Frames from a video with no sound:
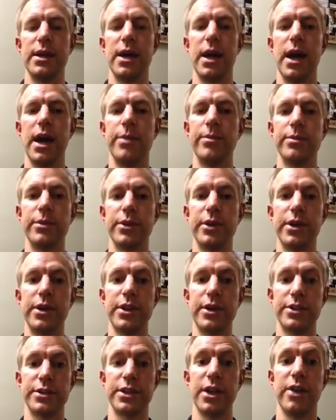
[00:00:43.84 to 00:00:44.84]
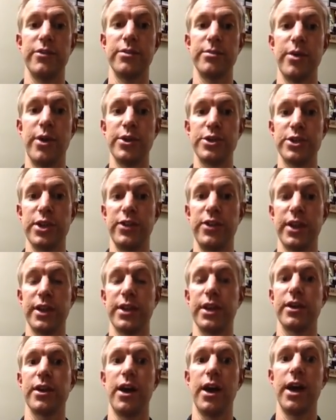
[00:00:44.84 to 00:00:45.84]
Hurting yourself emotionally, thinking
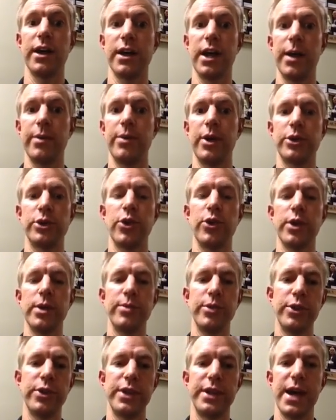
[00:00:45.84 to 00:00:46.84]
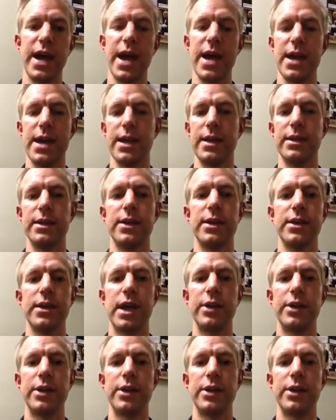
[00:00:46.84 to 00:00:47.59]
like, oh, I totally blew the diet.